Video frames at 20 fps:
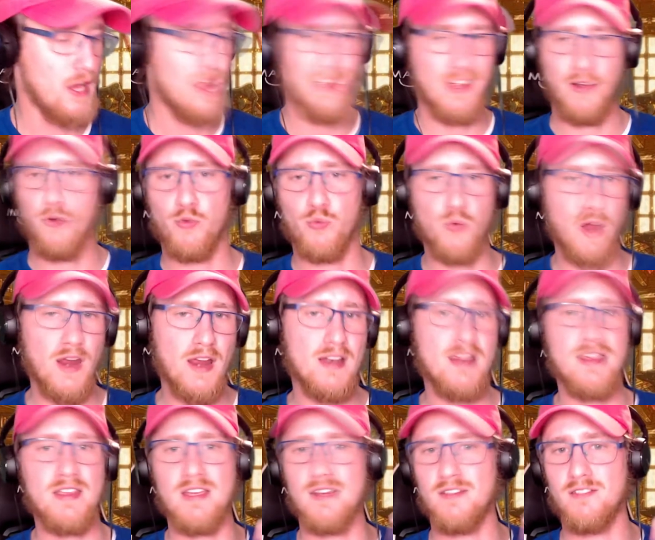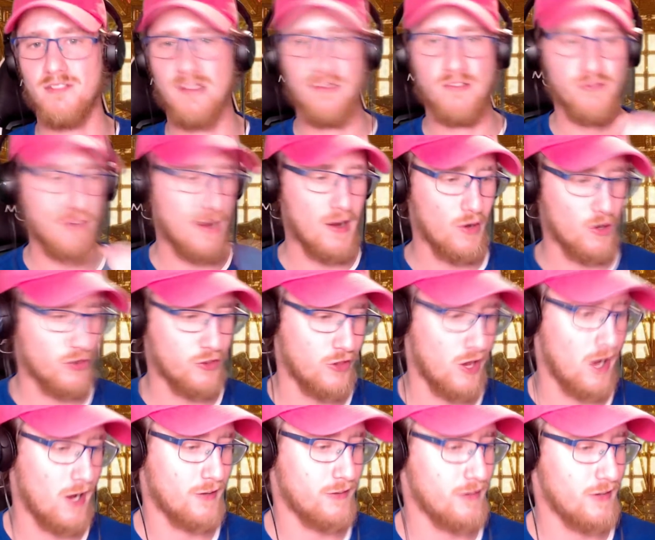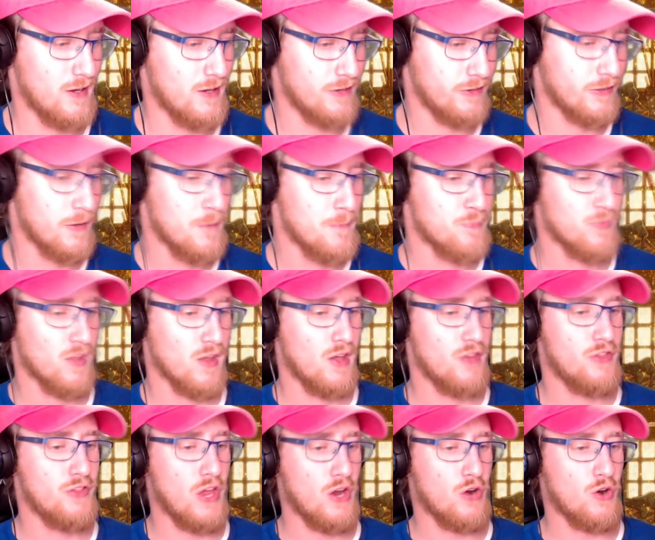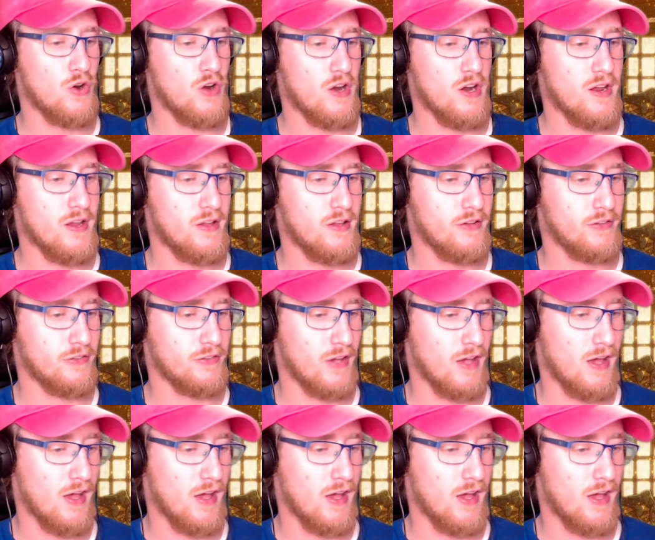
rating and final thoughts is there is